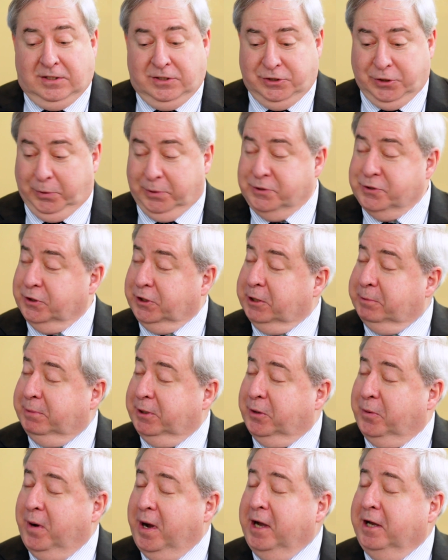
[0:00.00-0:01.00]
So it's certainly been
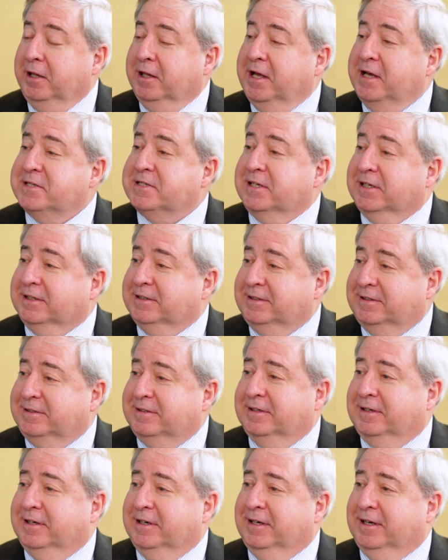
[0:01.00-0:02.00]
a while, hasn't it?
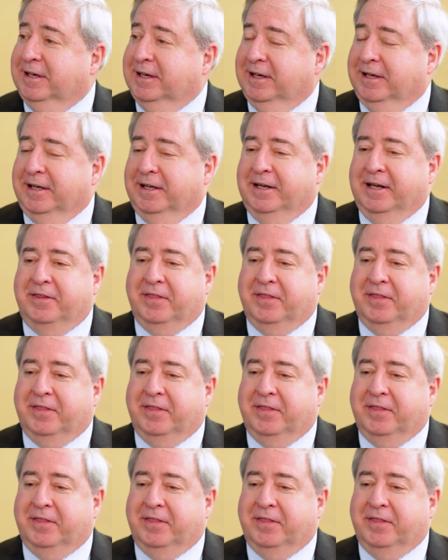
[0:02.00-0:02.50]
And